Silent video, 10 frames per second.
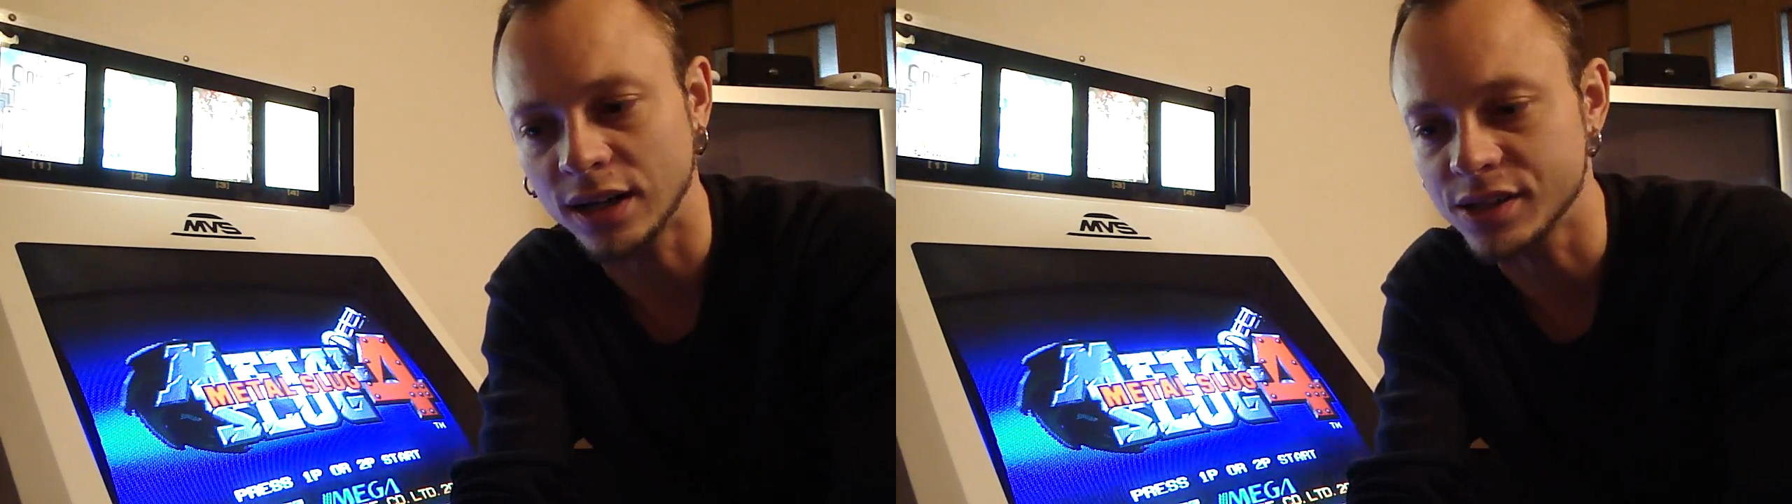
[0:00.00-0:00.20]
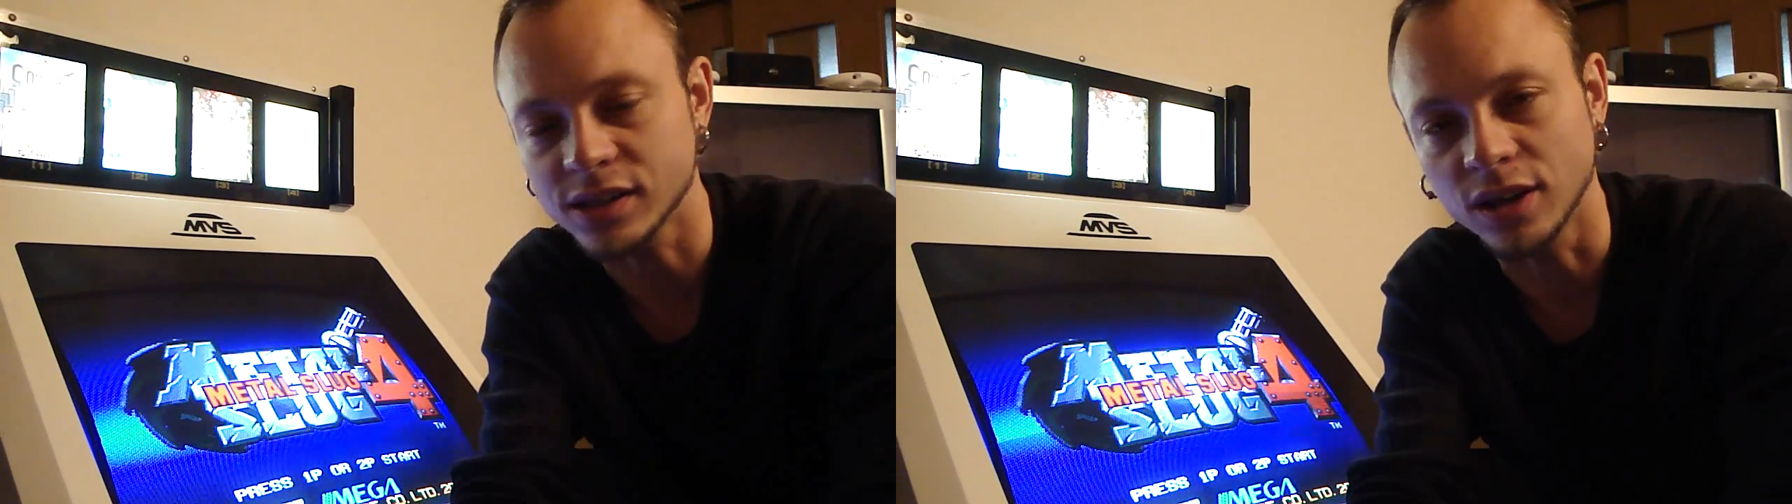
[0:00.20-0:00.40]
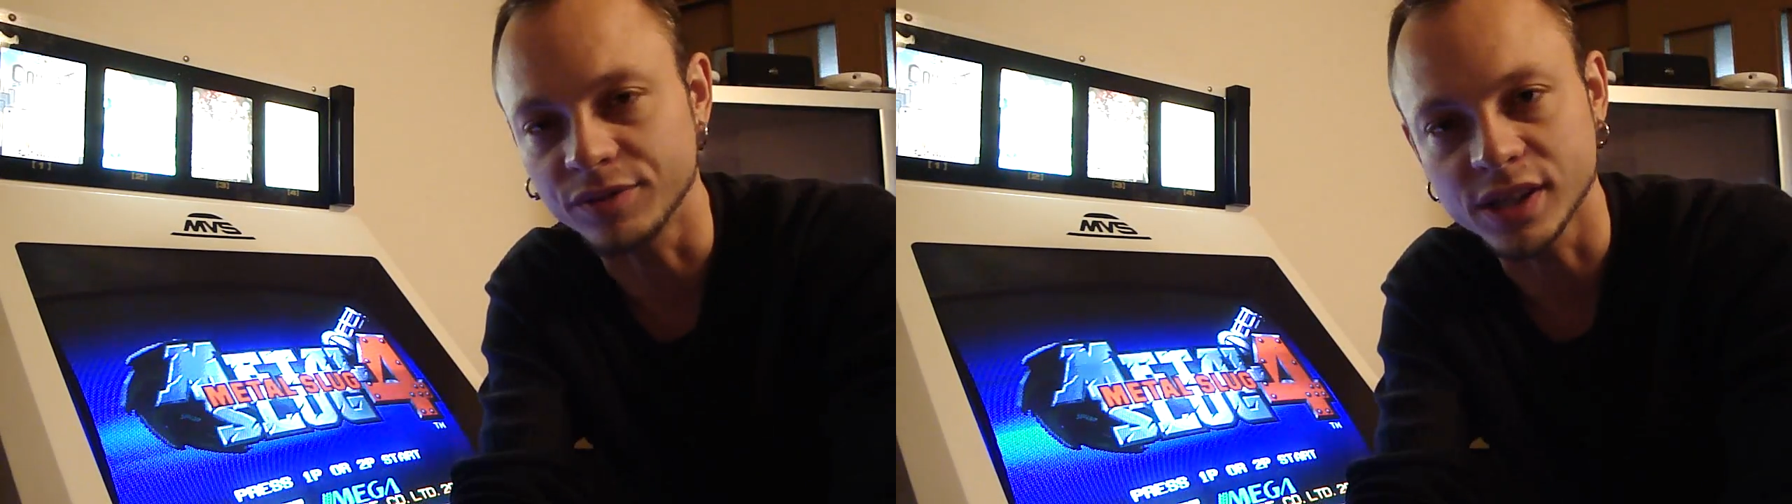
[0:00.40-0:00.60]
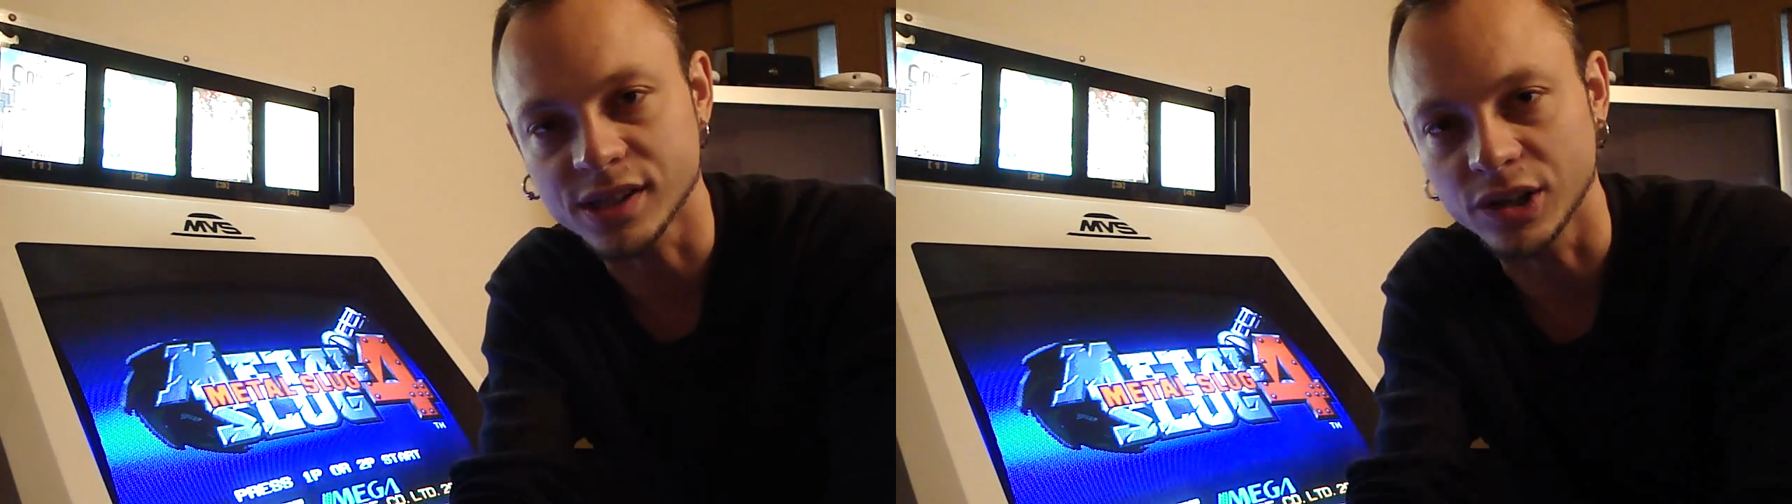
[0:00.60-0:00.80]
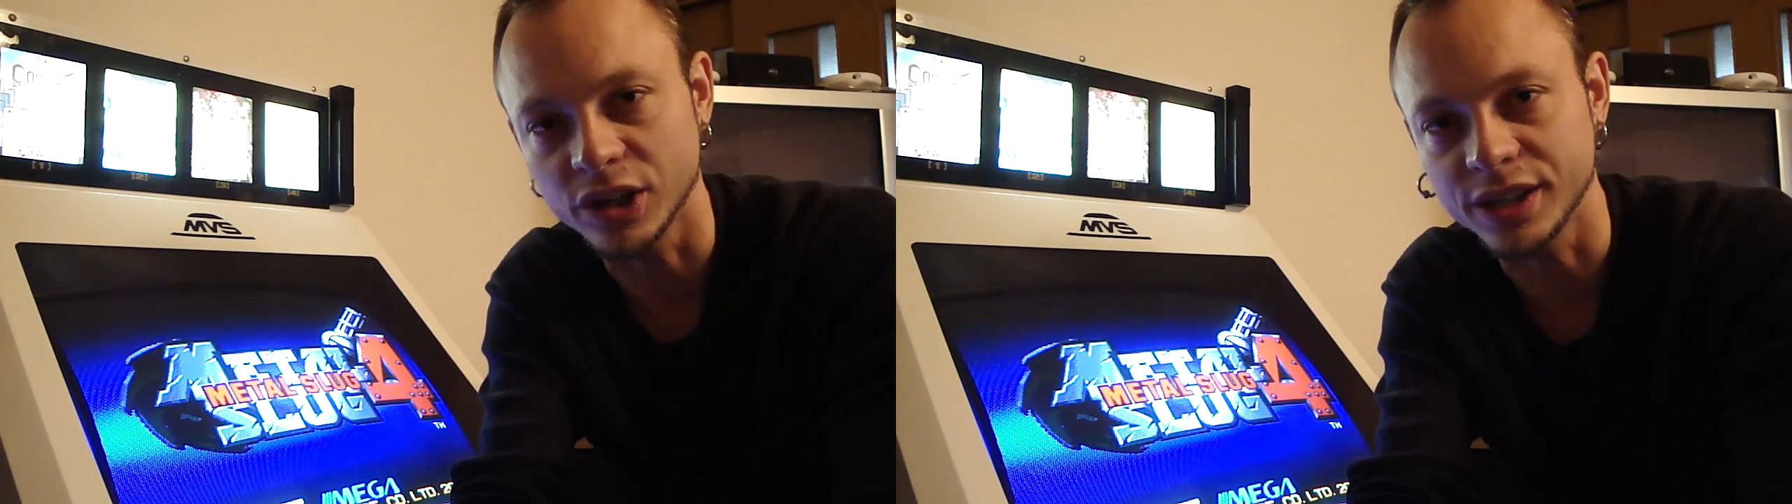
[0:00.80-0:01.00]
just loved the
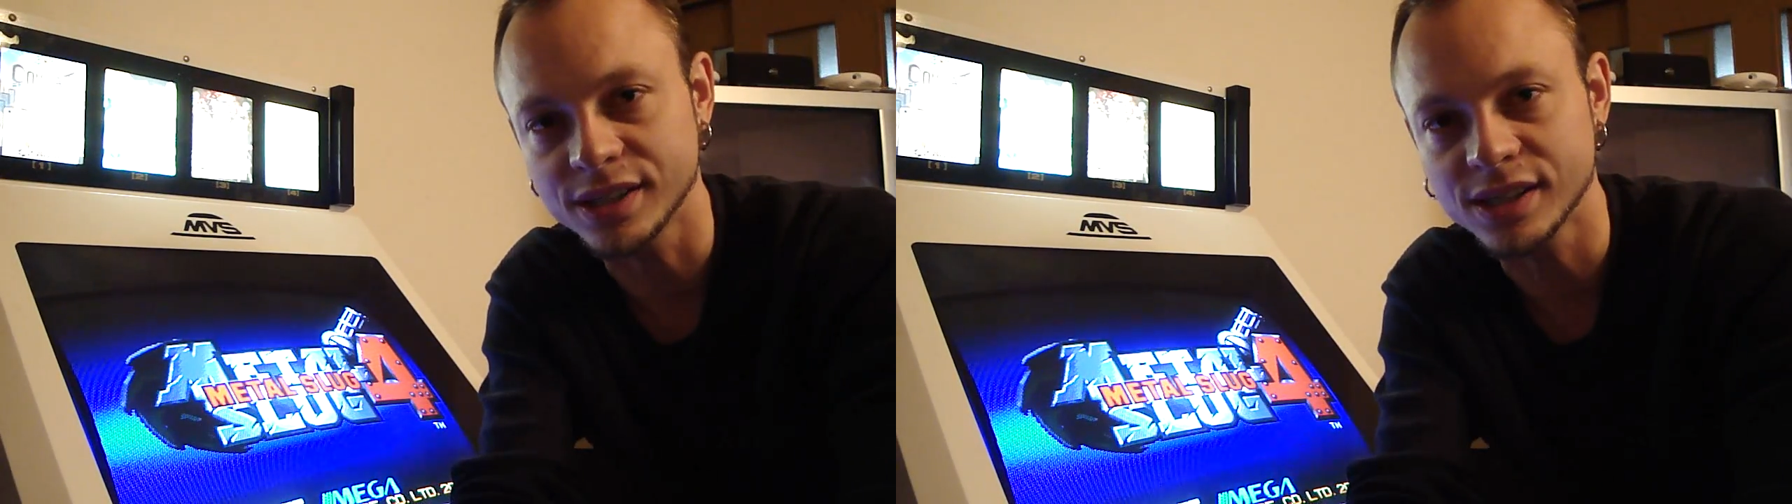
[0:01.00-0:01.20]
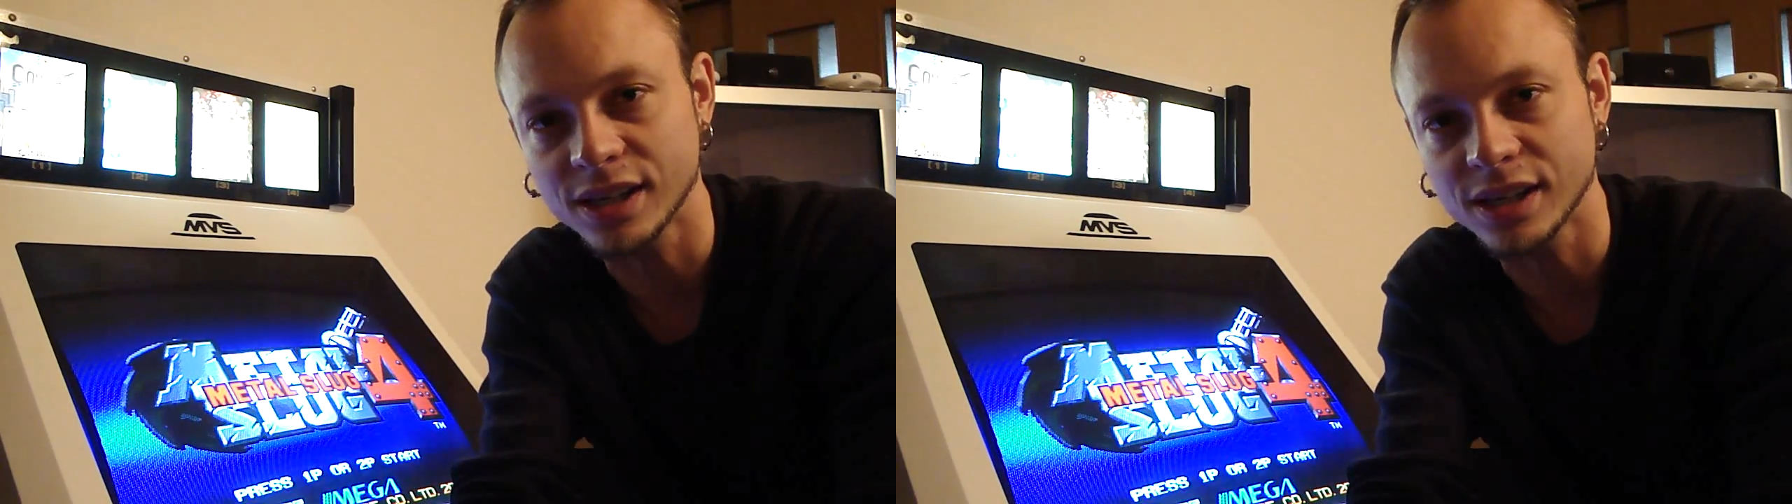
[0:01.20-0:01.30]
series.